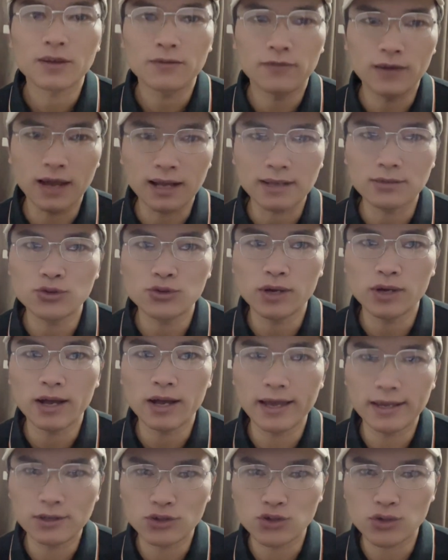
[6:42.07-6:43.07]

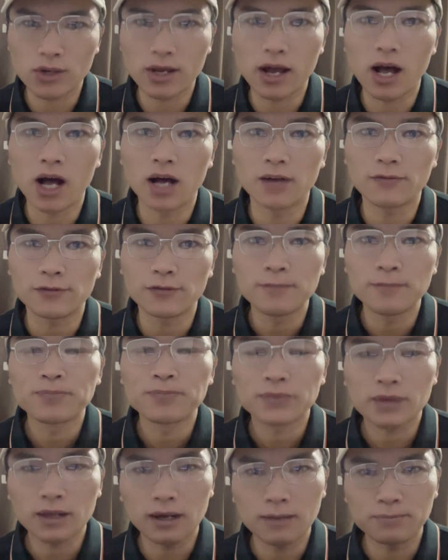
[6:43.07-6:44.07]
Fluctuation of
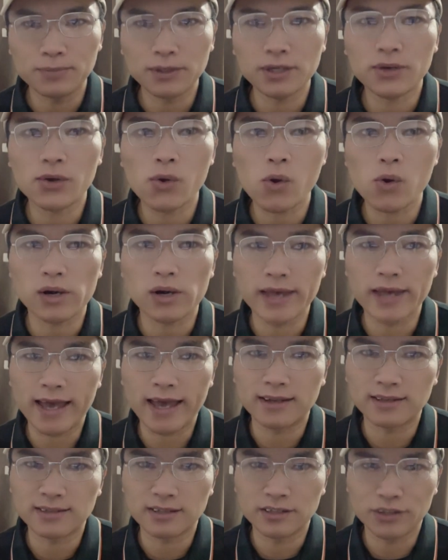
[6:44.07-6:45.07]
Bitcoin
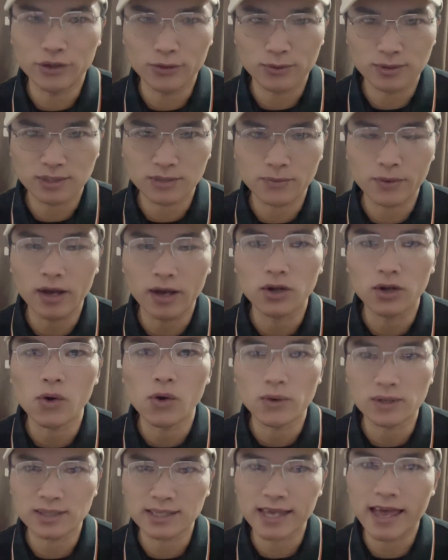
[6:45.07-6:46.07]
and the news will
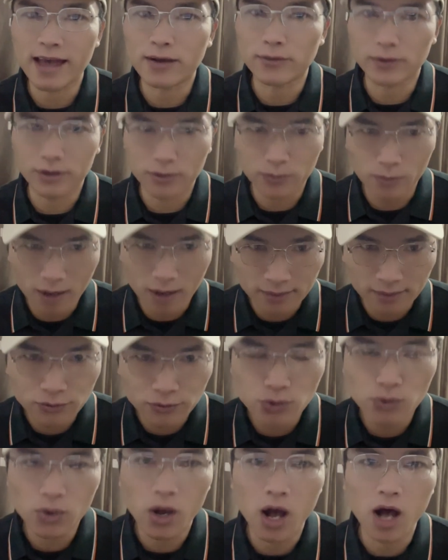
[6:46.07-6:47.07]
cause
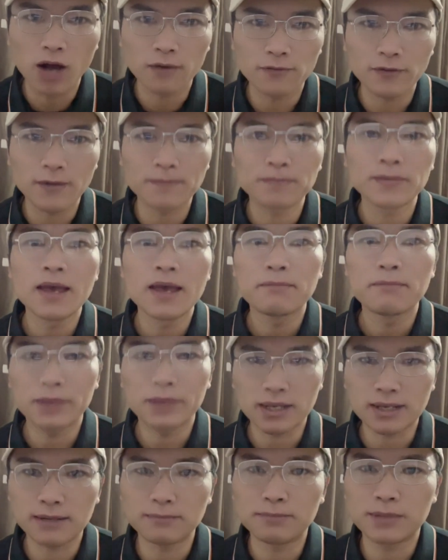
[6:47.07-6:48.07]
everyone to often
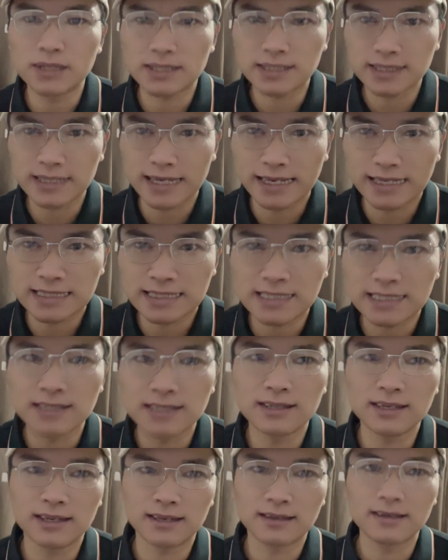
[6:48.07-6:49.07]
make
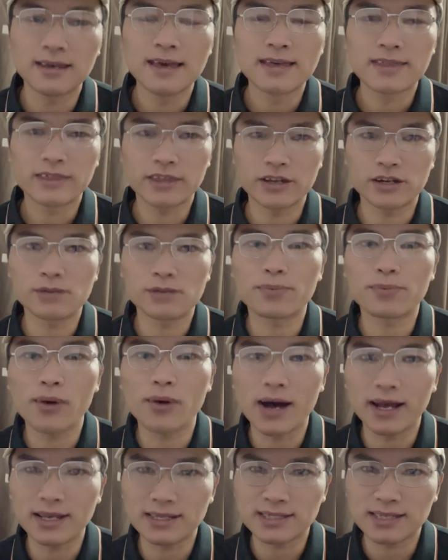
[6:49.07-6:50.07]
mistakes in their
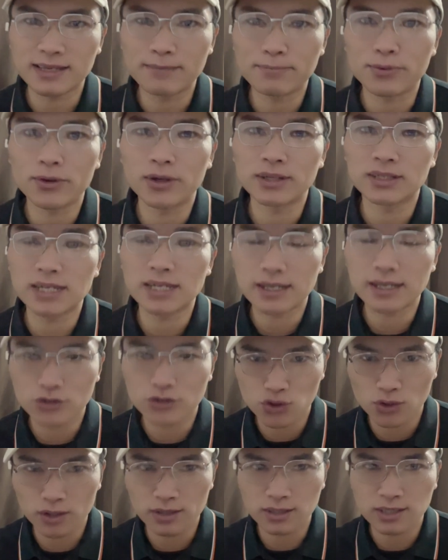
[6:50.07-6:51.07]
price
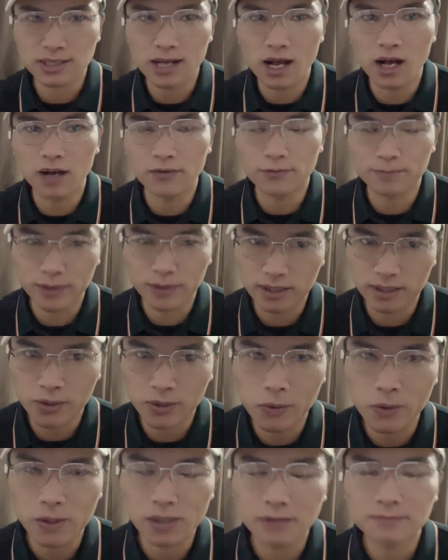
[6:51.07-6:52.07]
predictions of
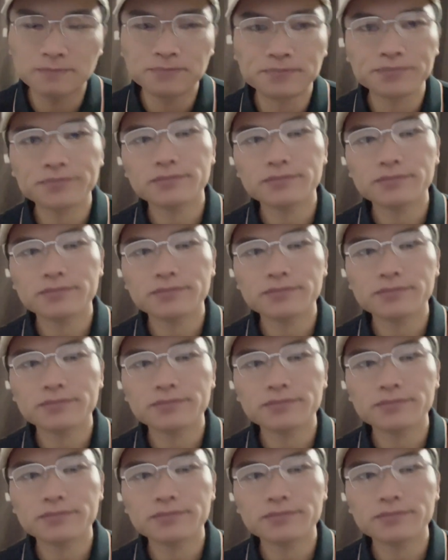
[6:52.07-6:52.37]
Bitcoin.